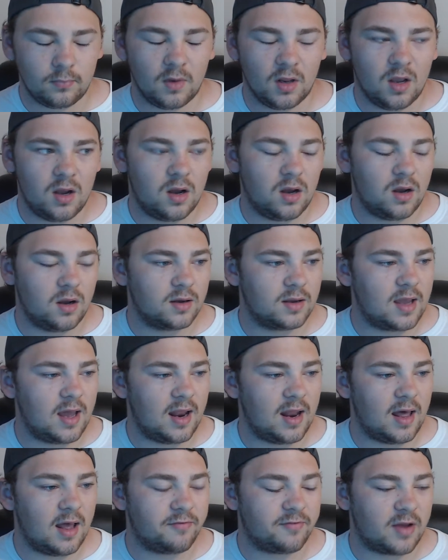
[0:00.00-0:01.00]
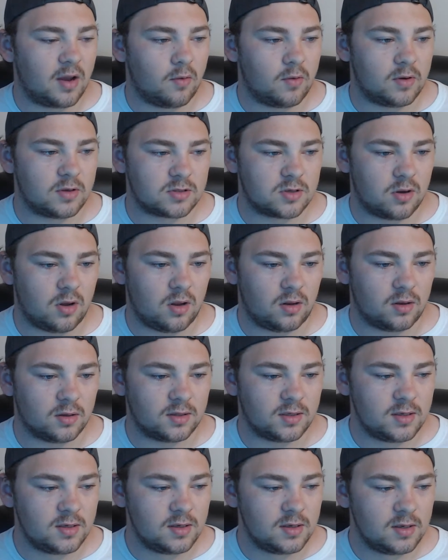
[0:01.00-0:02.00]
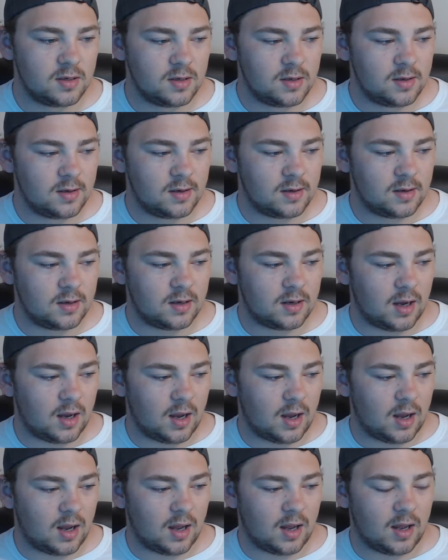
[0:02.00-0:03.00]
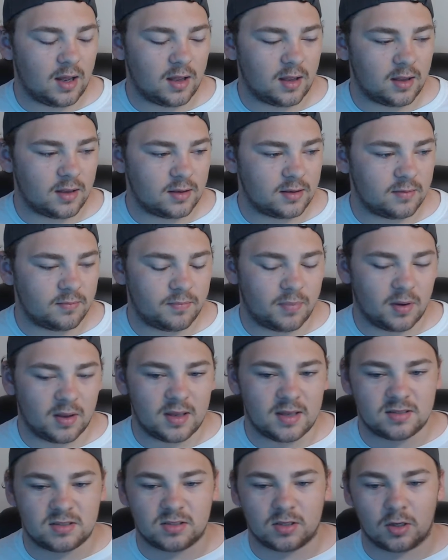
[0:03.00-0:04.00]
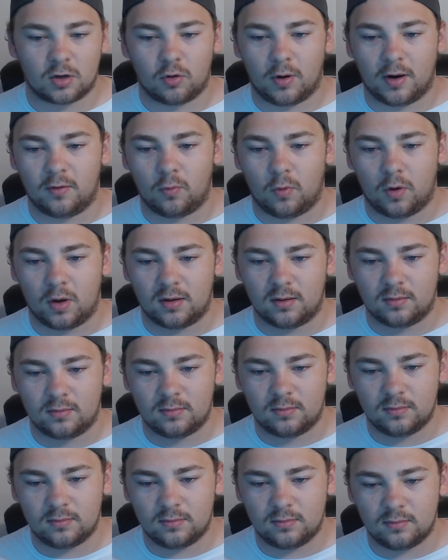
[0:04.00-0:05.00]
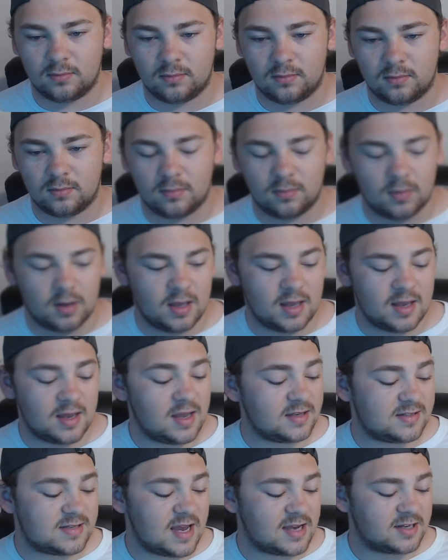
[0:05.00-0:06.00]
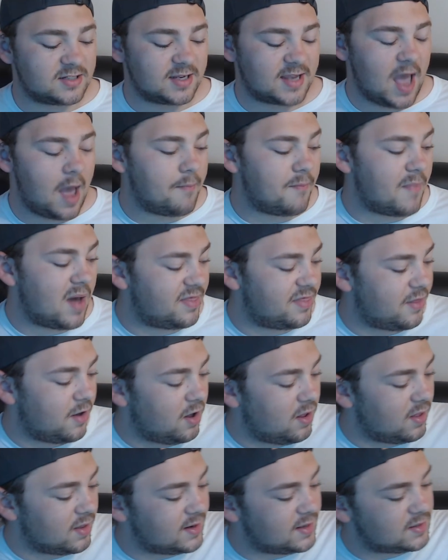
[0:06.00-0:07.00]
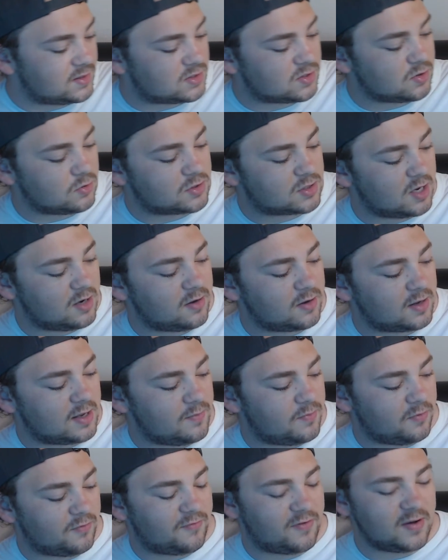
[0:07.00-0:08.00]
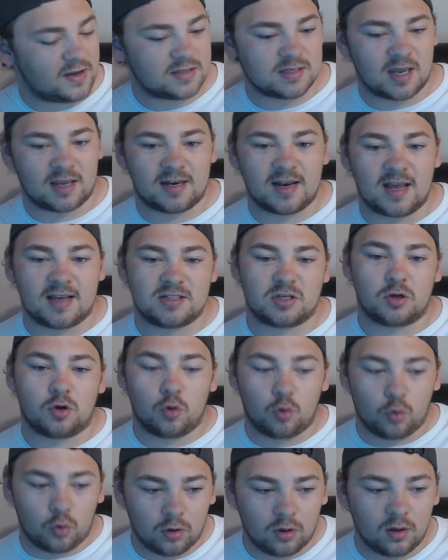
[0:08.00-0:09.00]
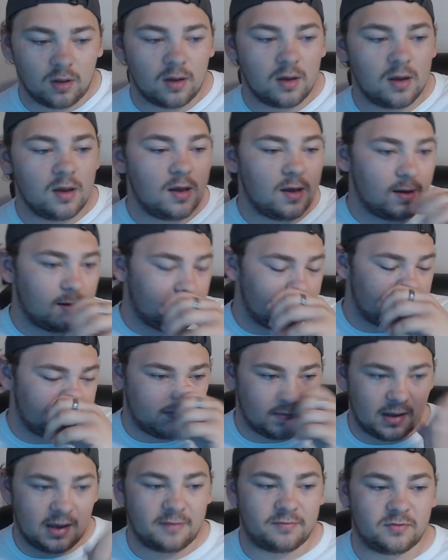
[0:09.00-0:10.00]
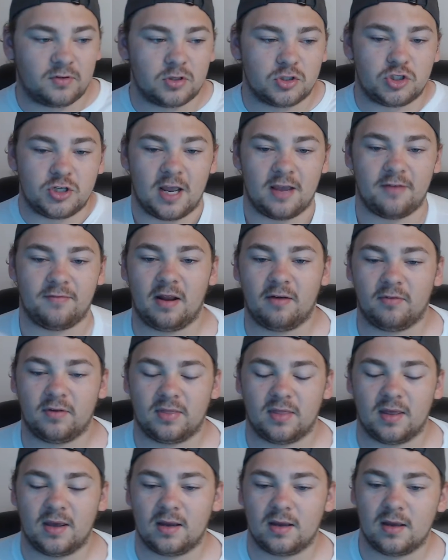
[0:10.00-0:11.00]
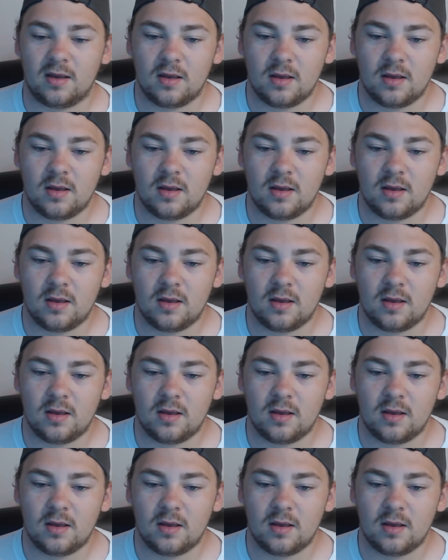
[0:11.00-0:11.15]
god, I forgot what it's called. But it's the green one. It's actually got menthol in it, so it's gonna keep your face like nice and cool after the shave and everything.